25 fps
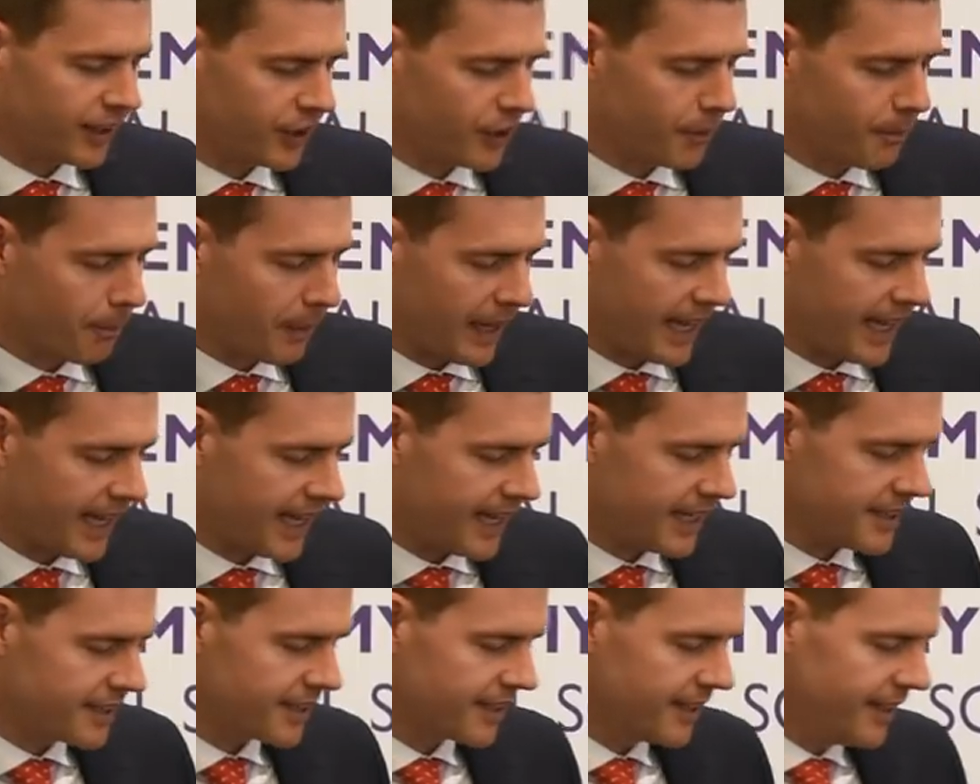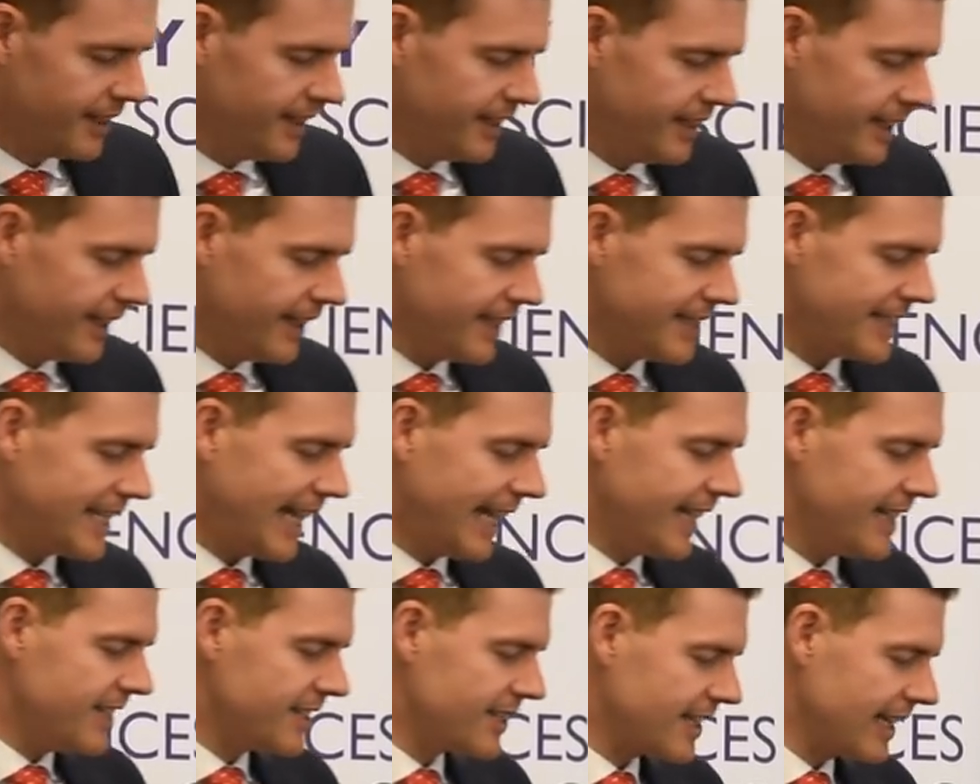and compared a
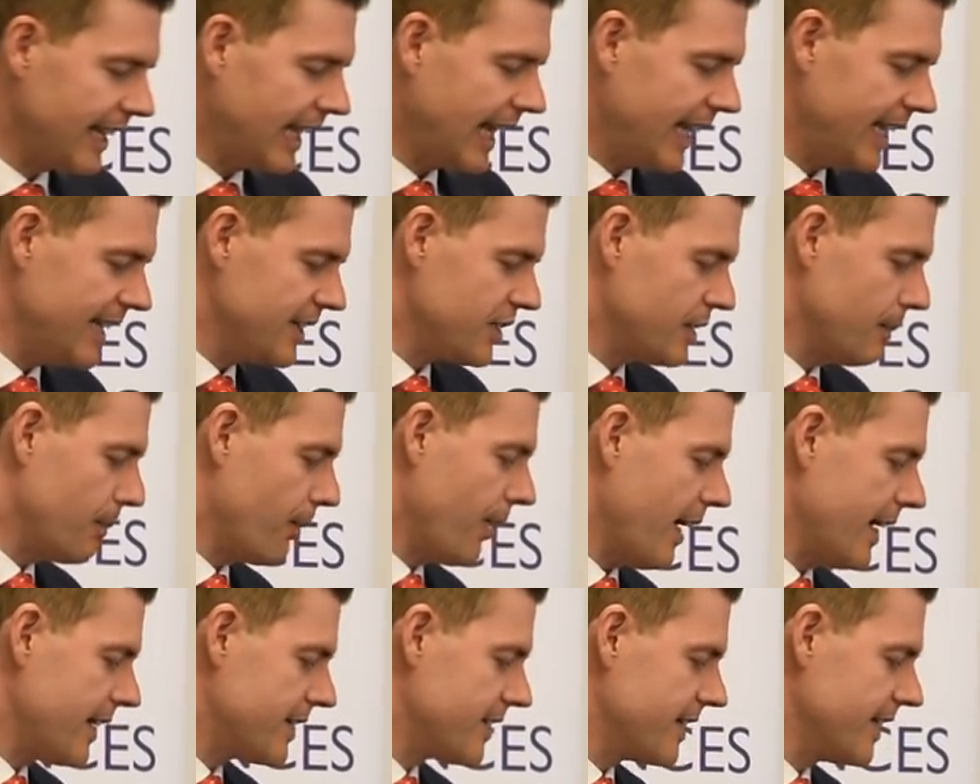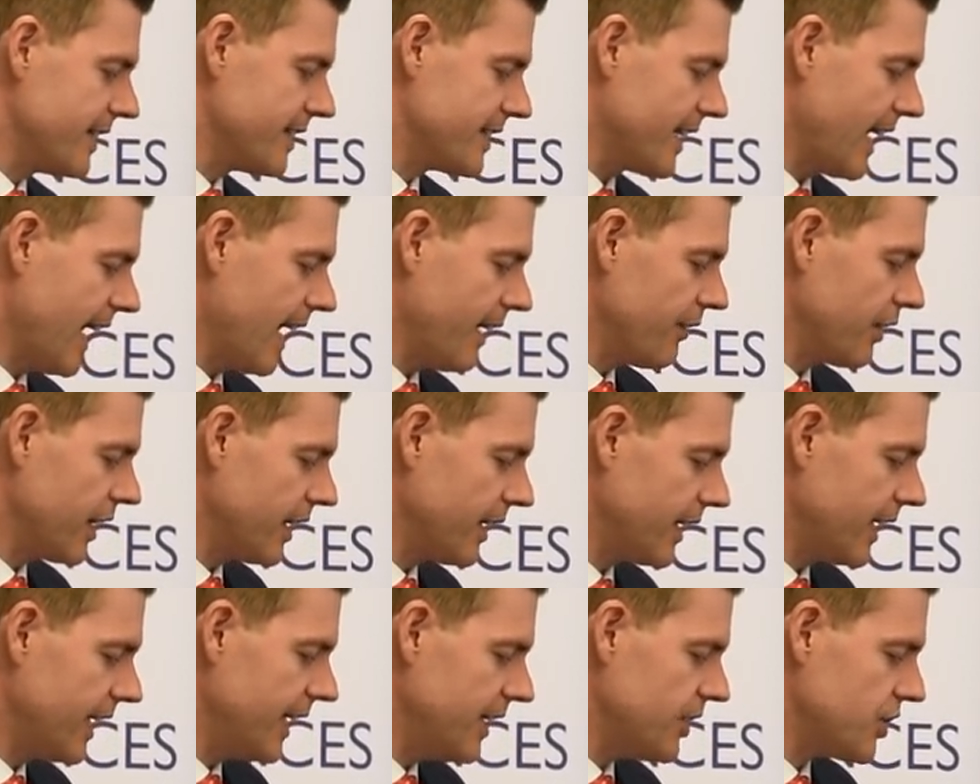day's delay to Brexit to having
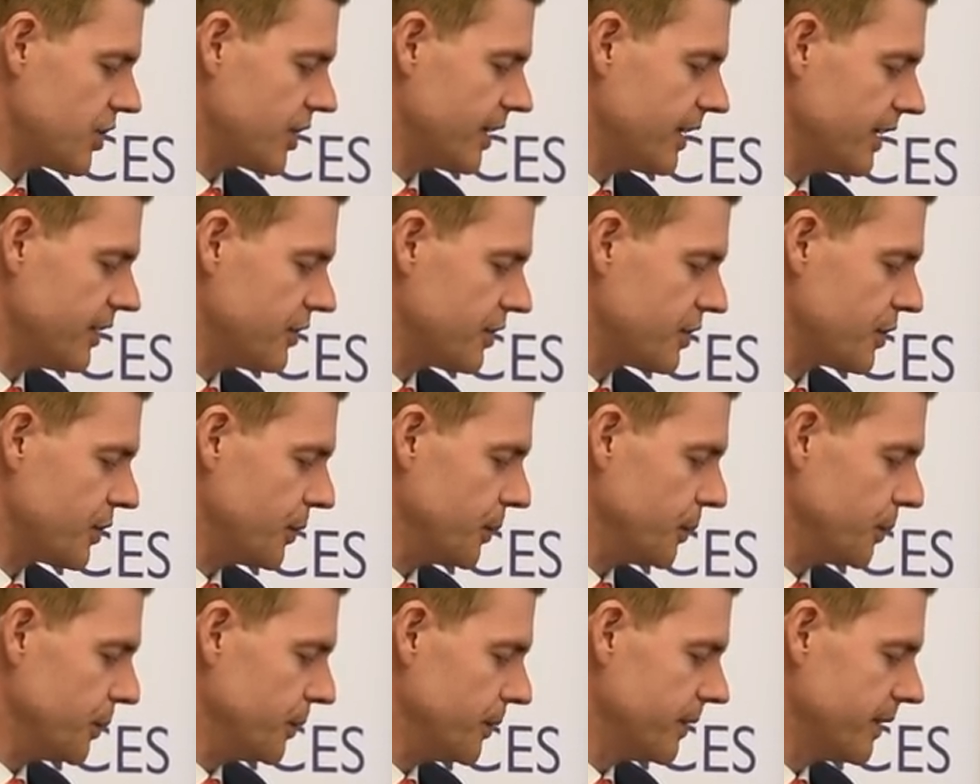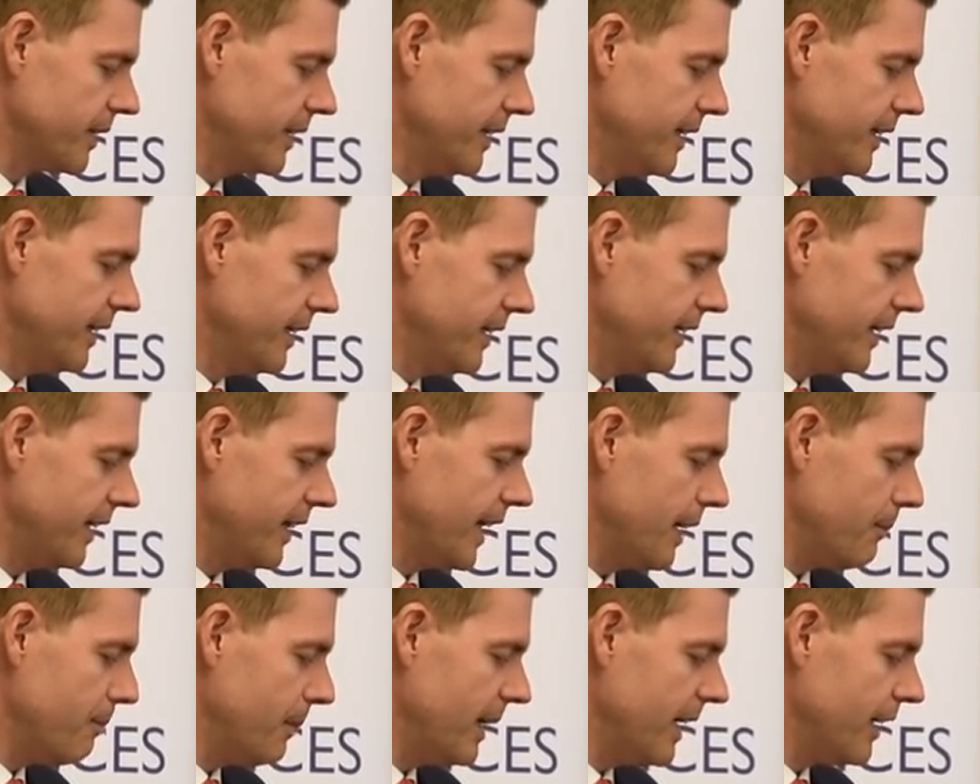a kitchen installed
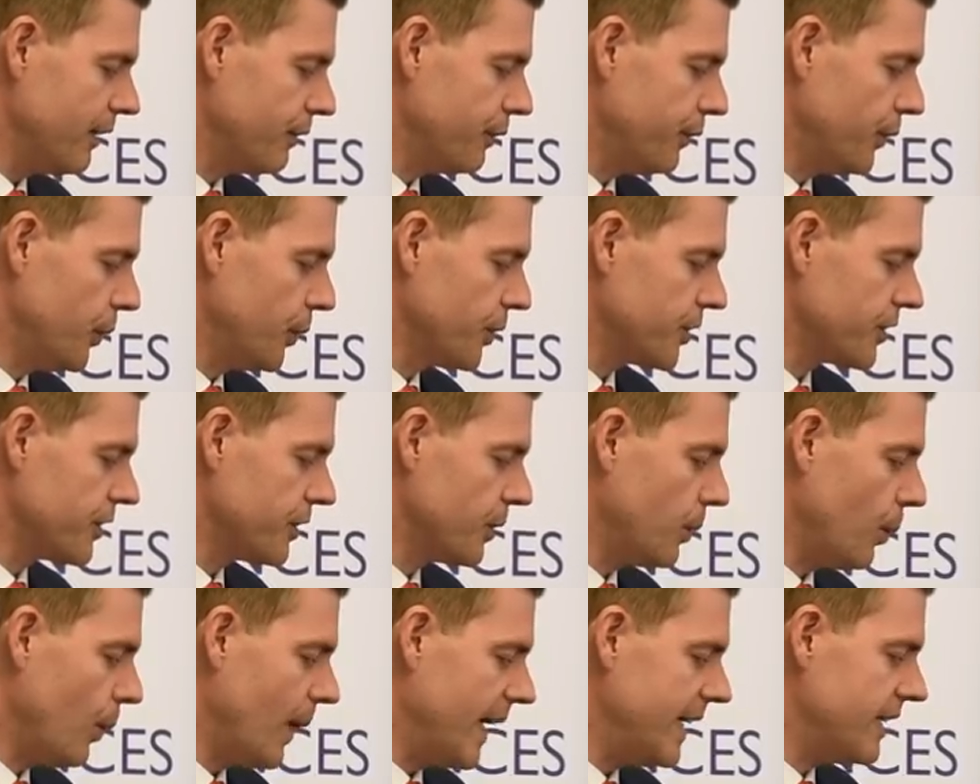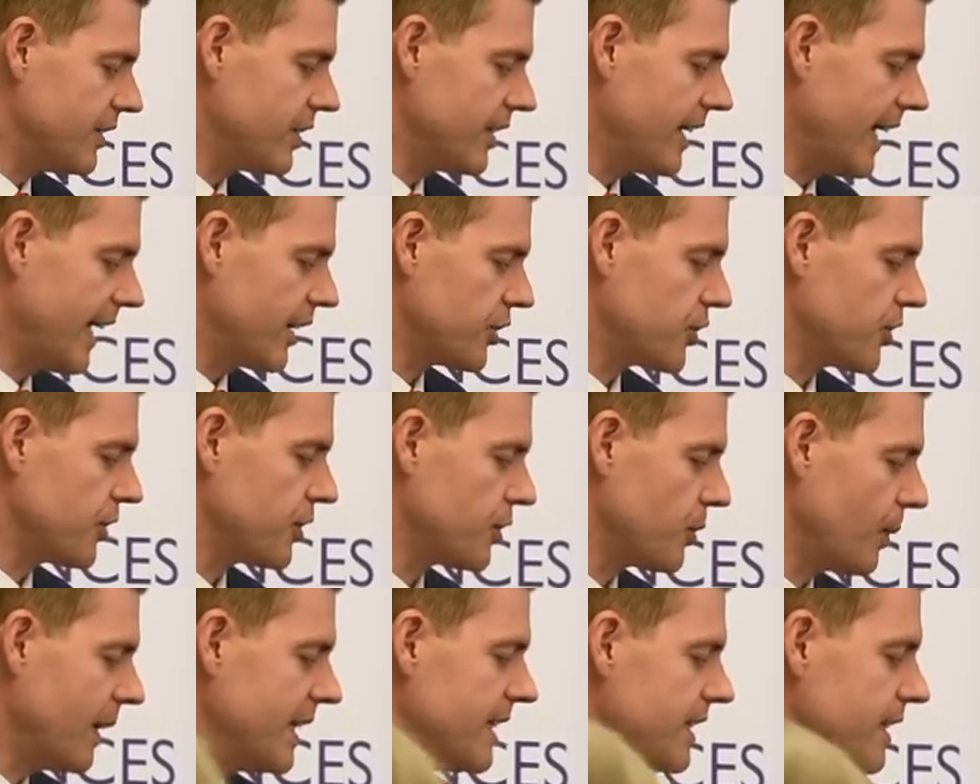and then being forced to wait an extra
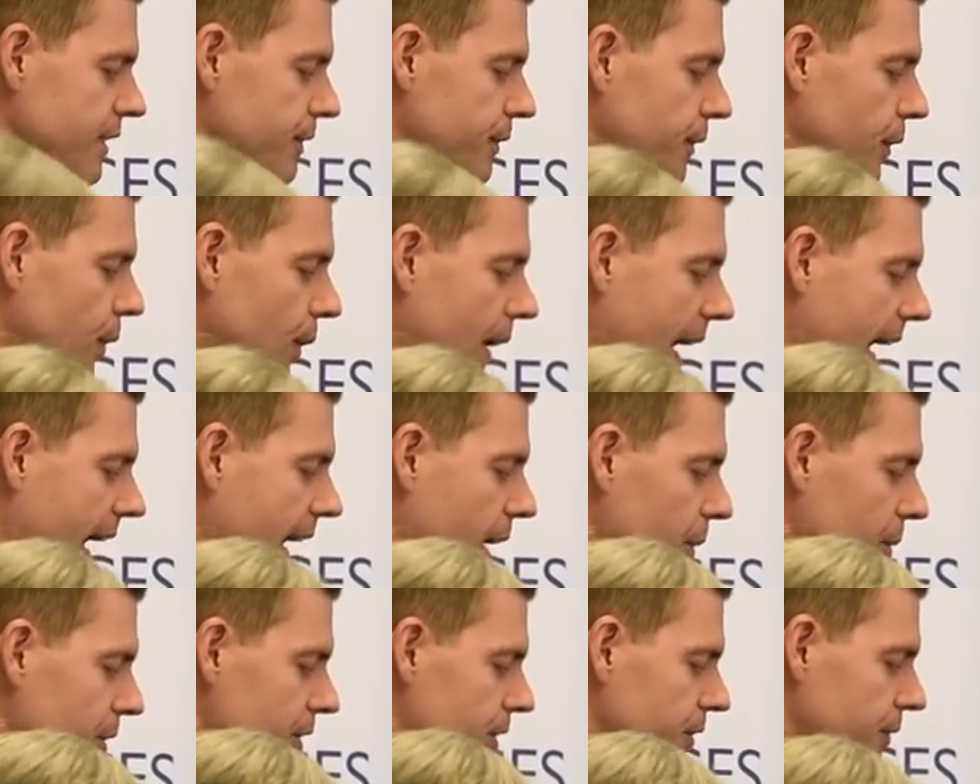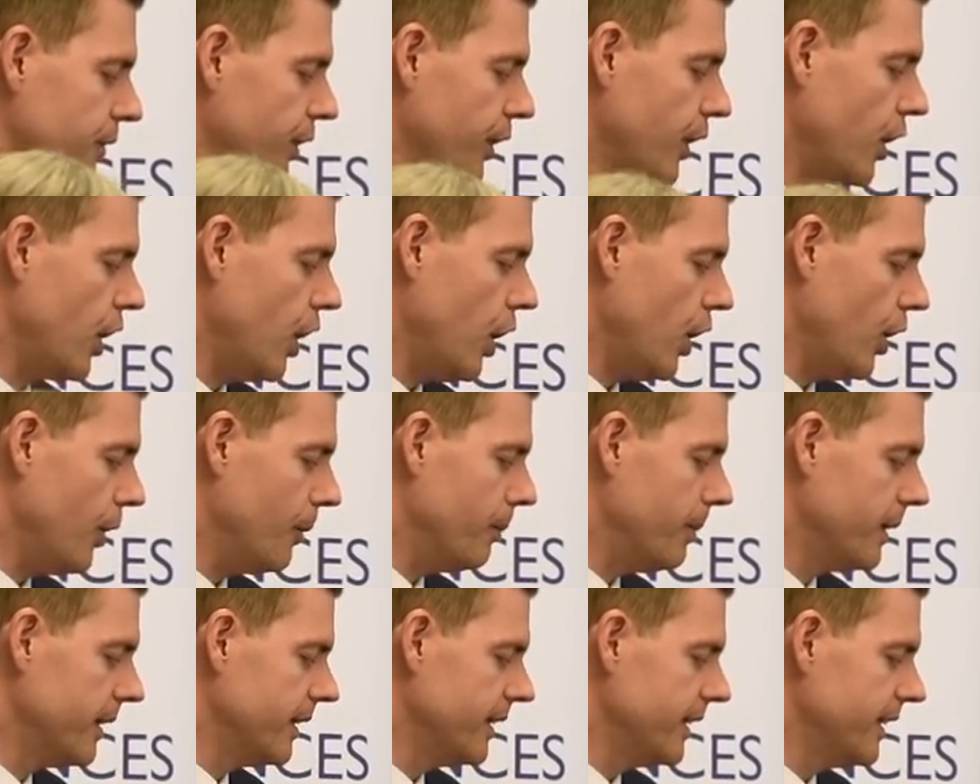24 hours for the
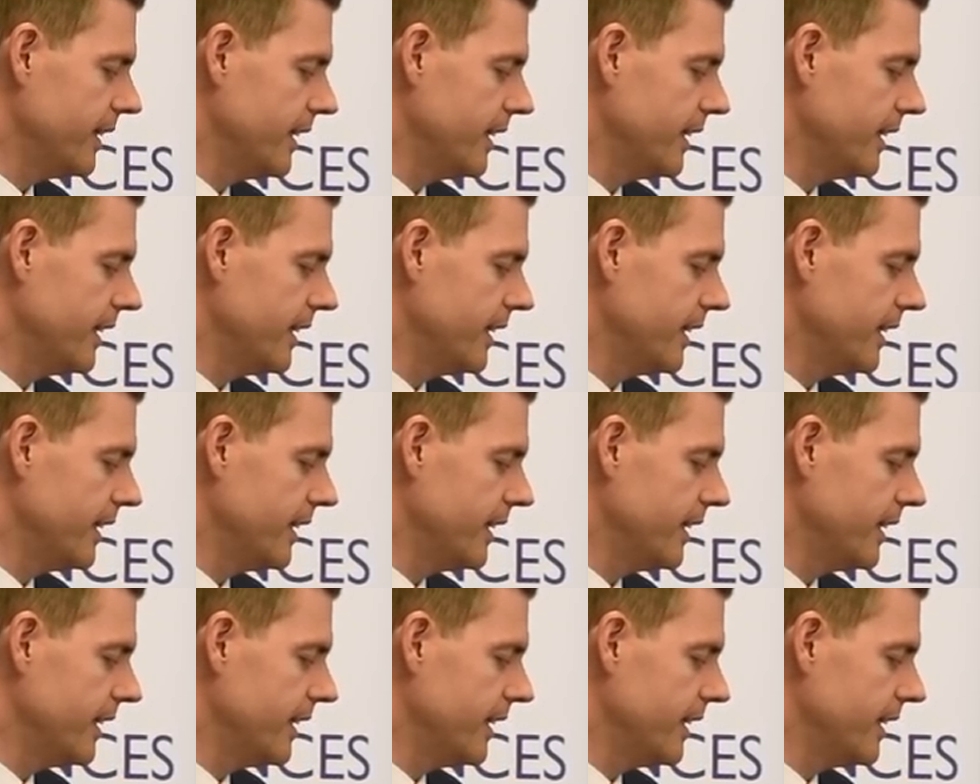hob.